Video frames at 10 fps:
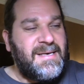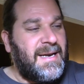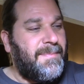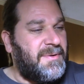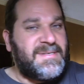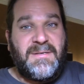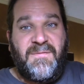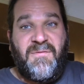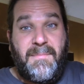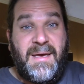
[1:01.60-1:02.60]
kind of personal
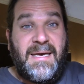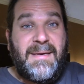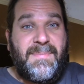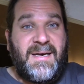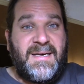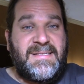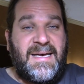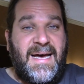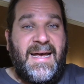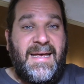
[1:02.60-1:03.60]
for me because
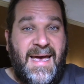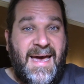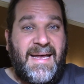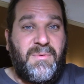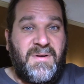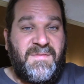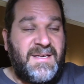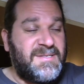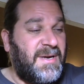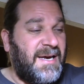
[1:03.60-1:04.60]
I had one of
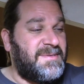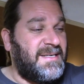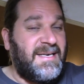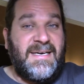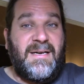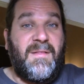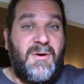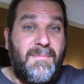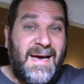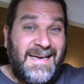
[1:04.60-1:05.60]
these when I was a kid,
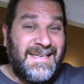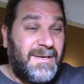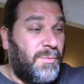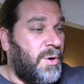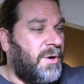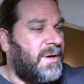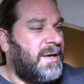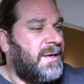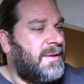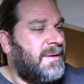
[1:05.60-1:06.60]
although mine didn't work.
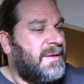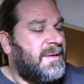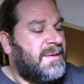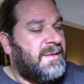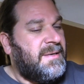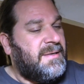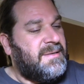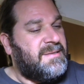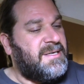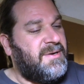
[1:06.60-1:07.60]

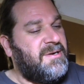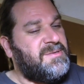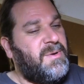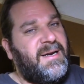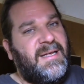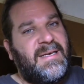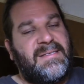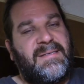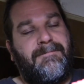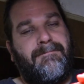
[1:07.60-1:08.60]
So here's what it
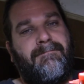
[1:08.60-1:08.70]
is.